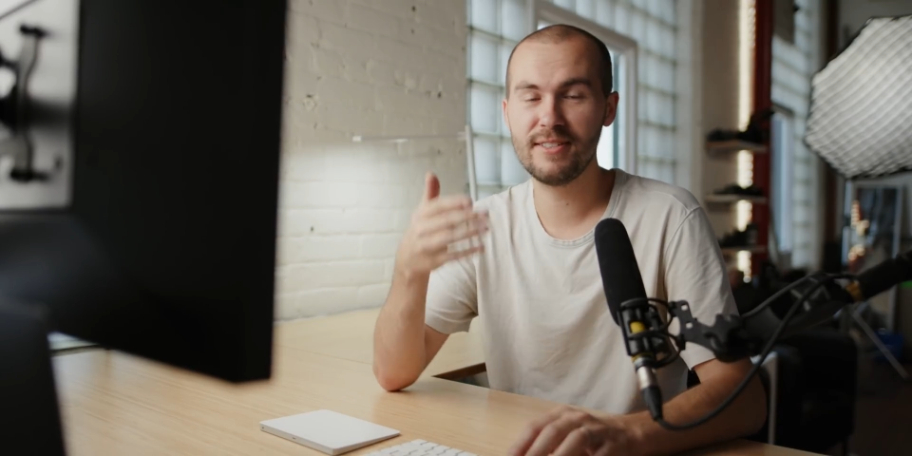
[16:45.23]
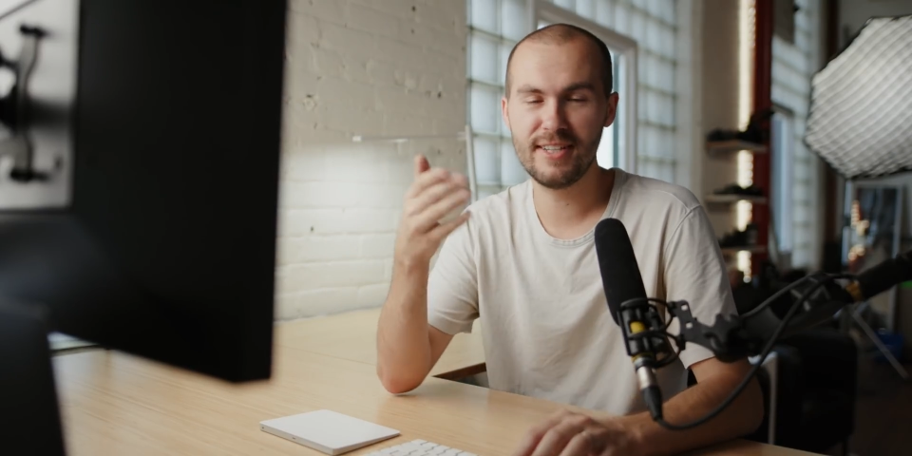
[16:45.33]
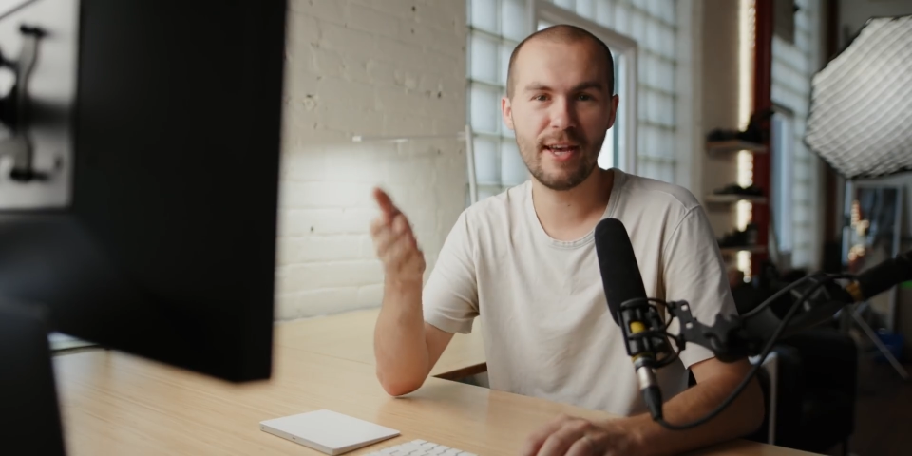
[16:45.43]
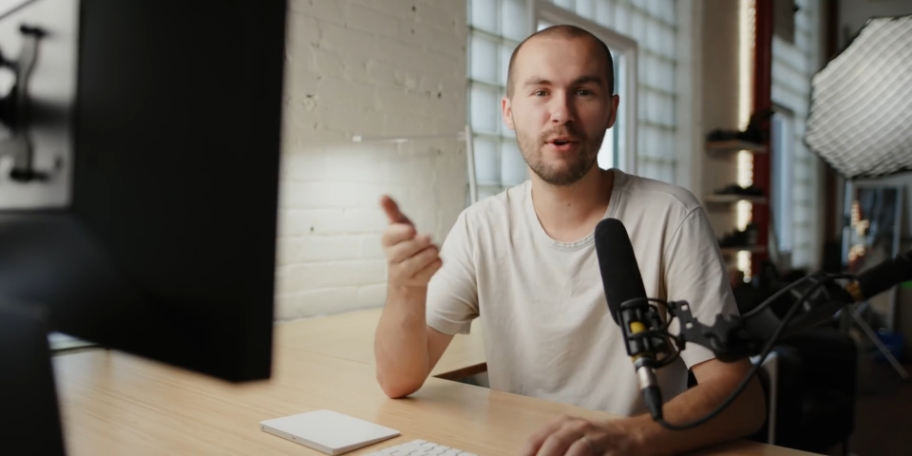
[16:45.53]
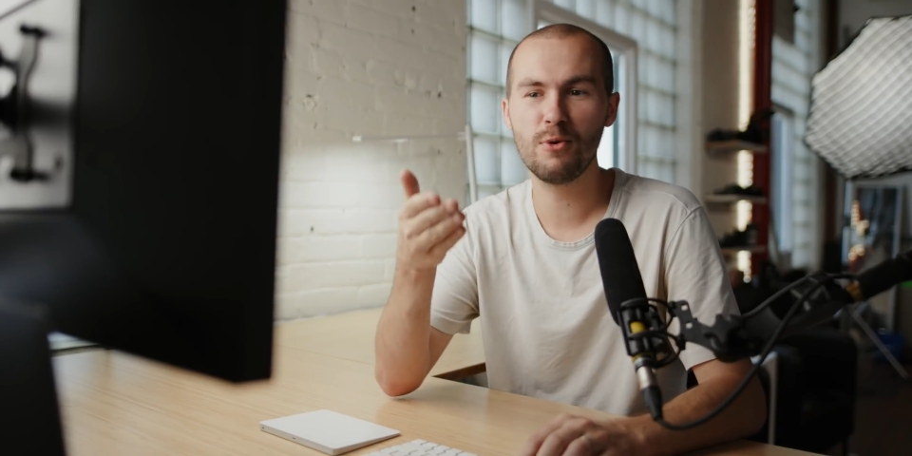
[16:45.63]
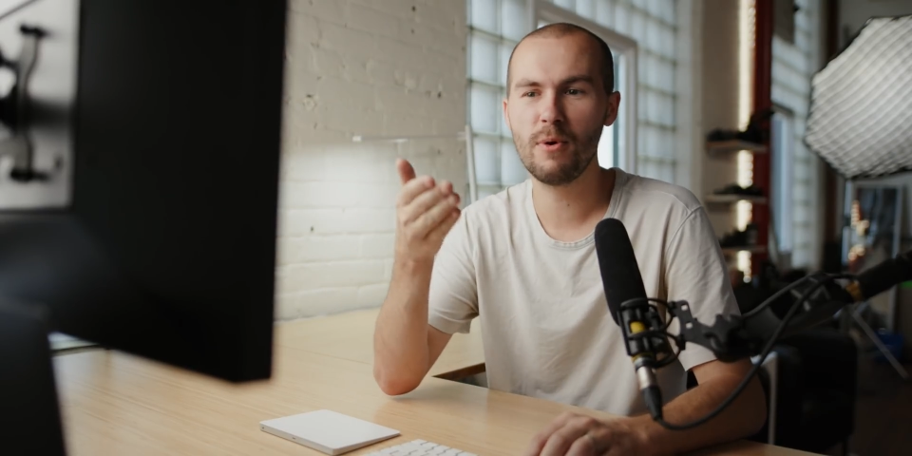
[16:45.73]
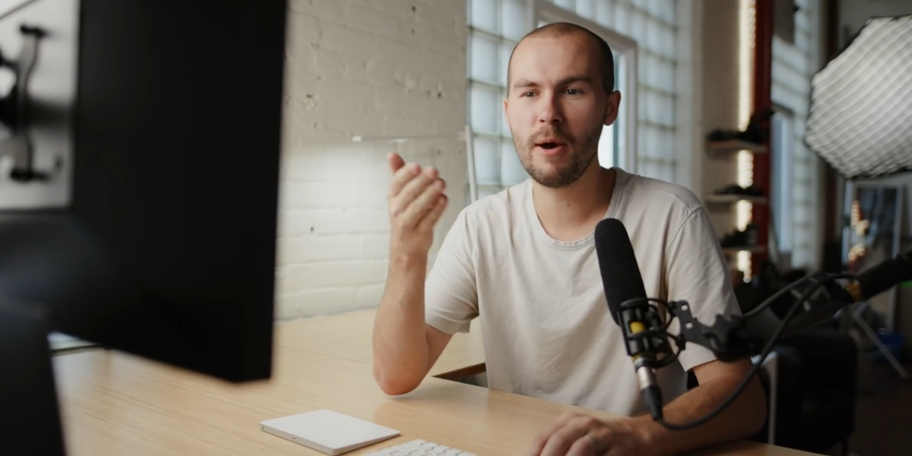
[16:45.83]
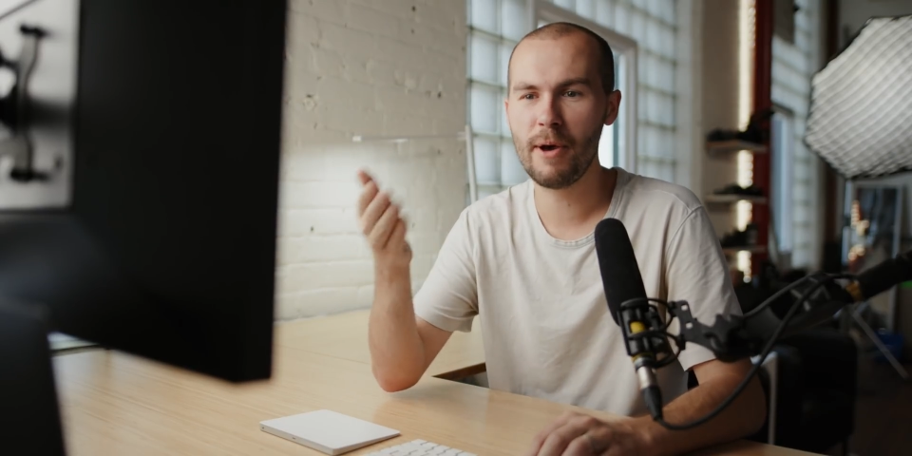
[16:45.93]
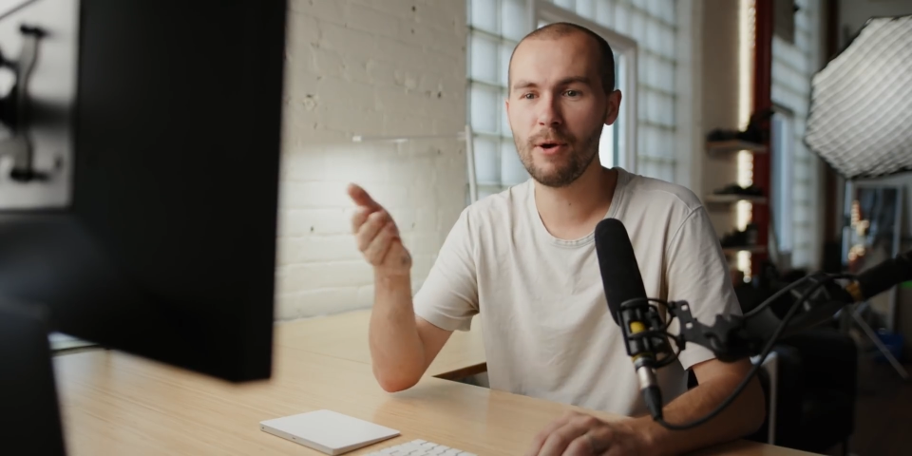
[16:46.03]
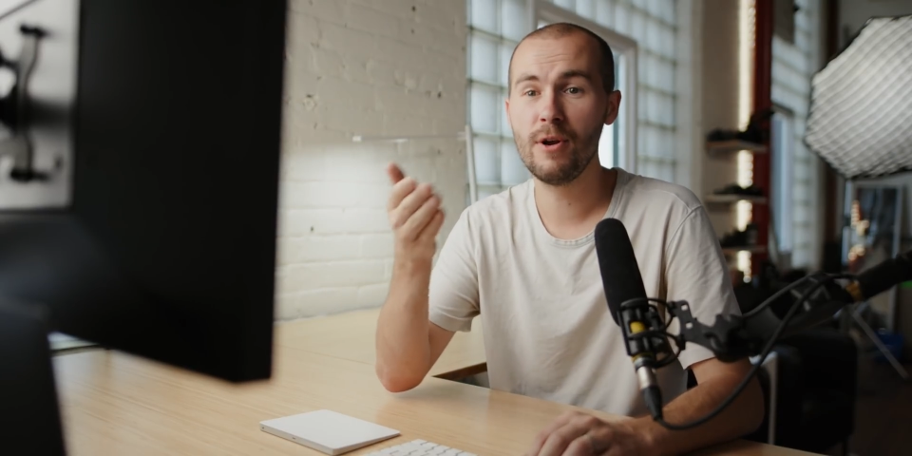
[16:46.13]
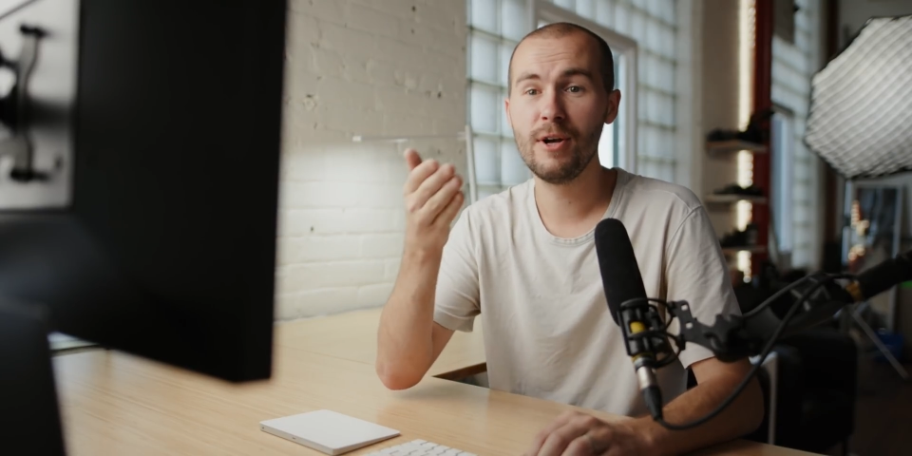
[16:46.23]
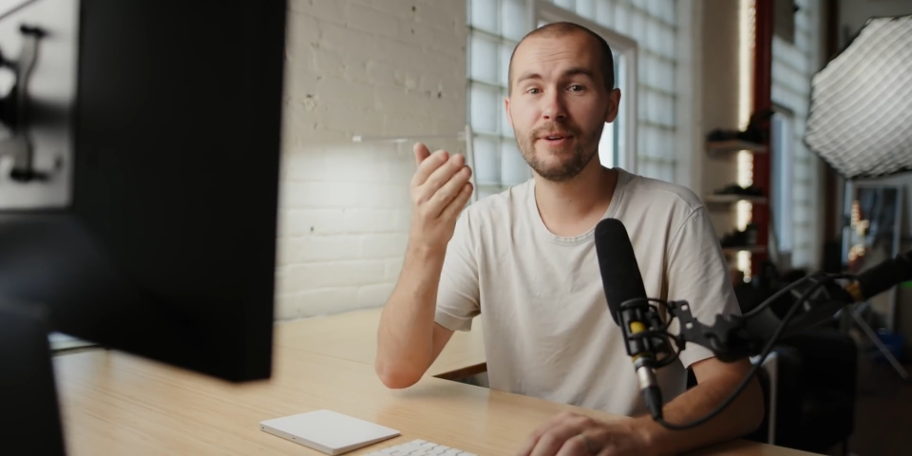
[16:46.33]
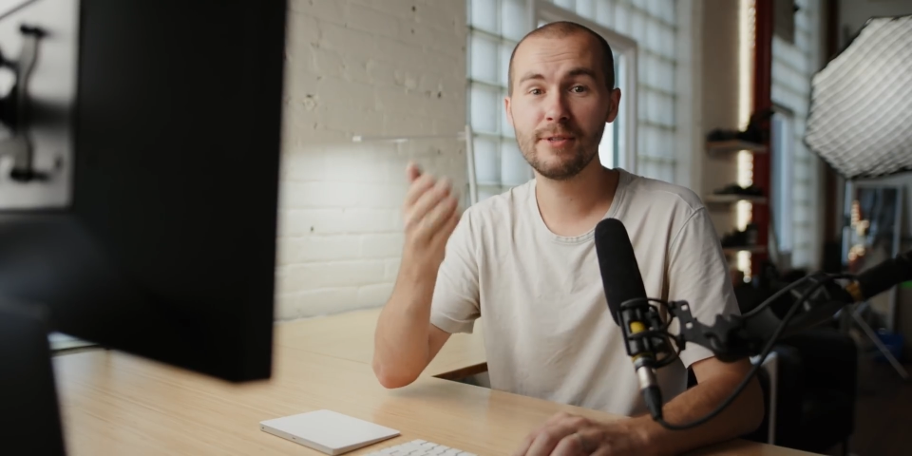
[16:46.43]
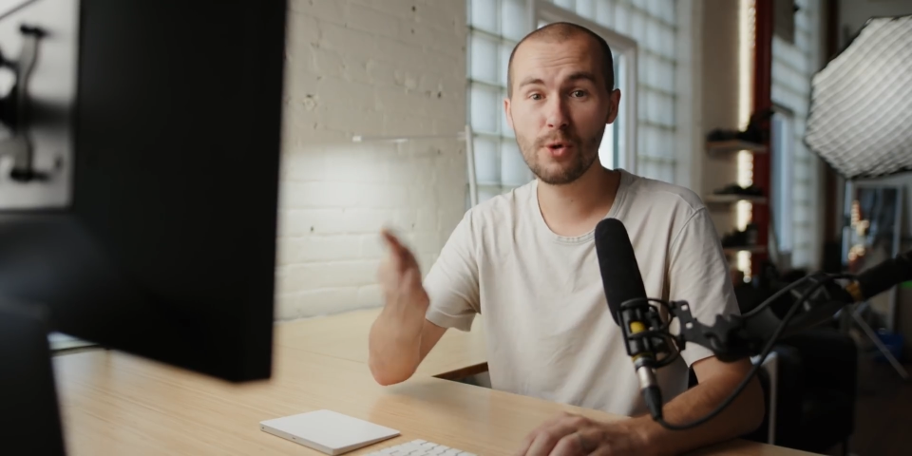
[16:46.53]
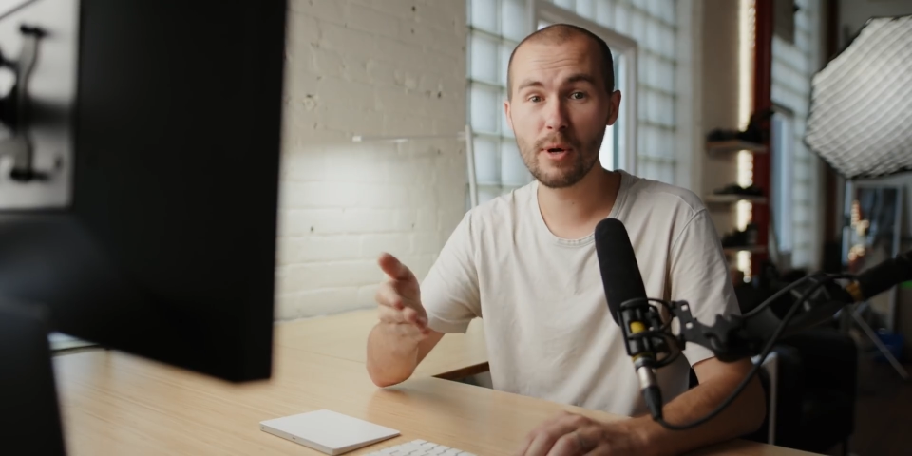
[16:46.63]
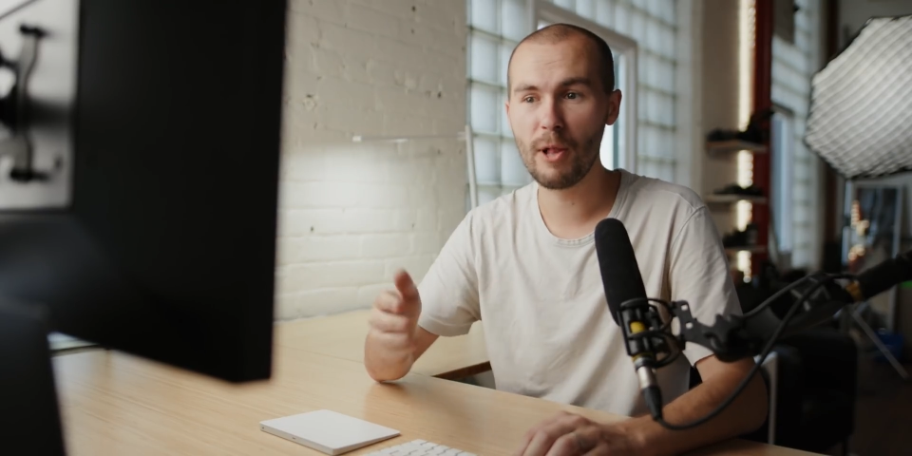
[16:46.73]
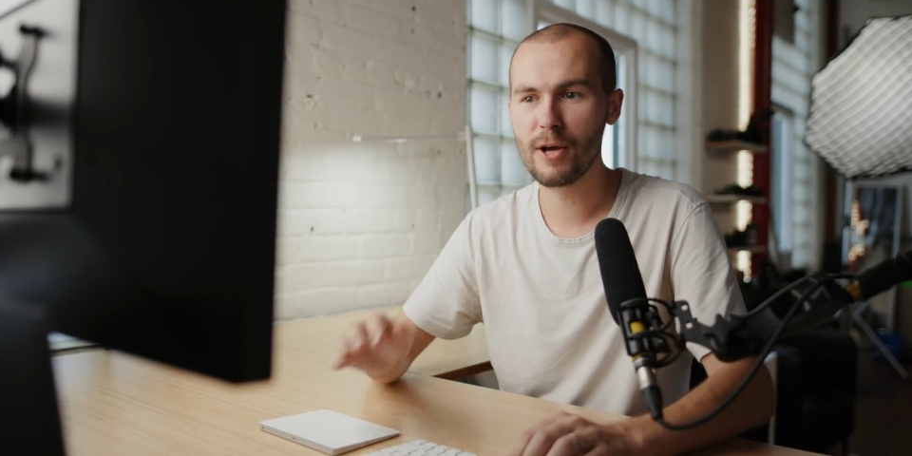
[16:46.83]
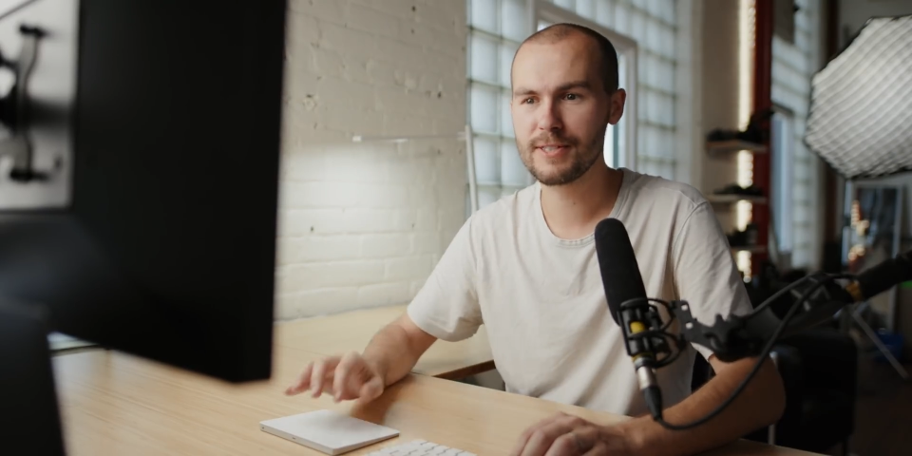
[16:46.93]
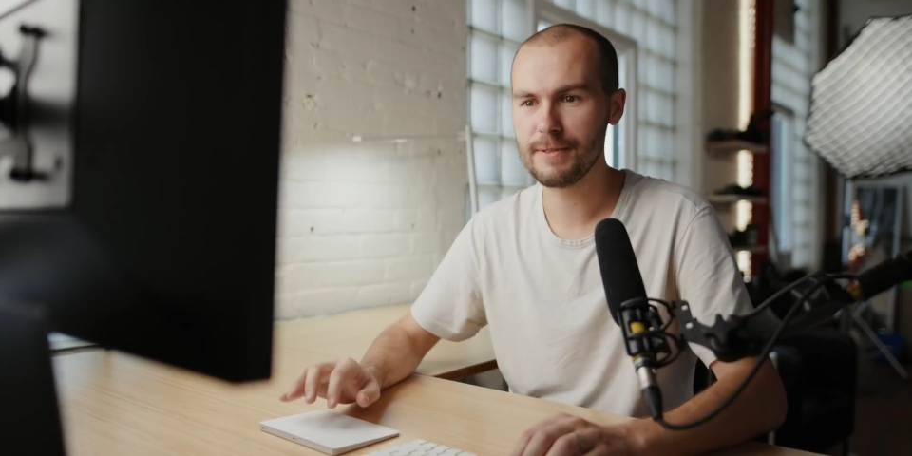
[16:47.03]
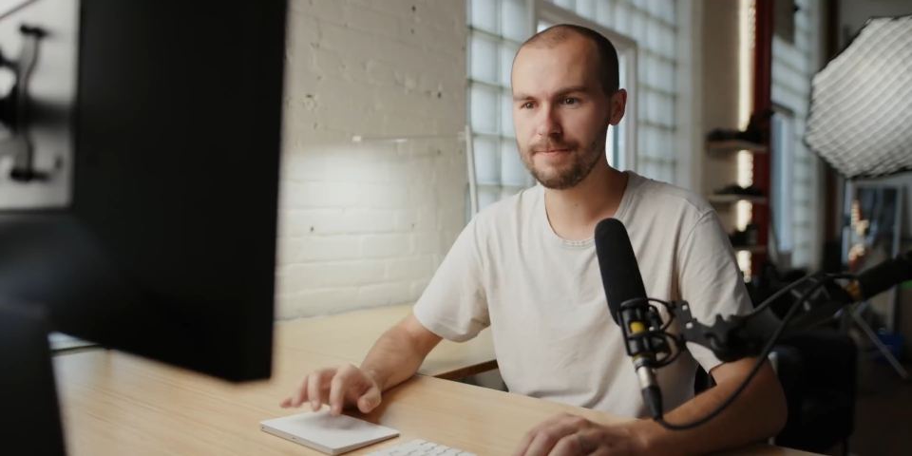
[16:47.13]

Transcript: to tell you about Storyblocks.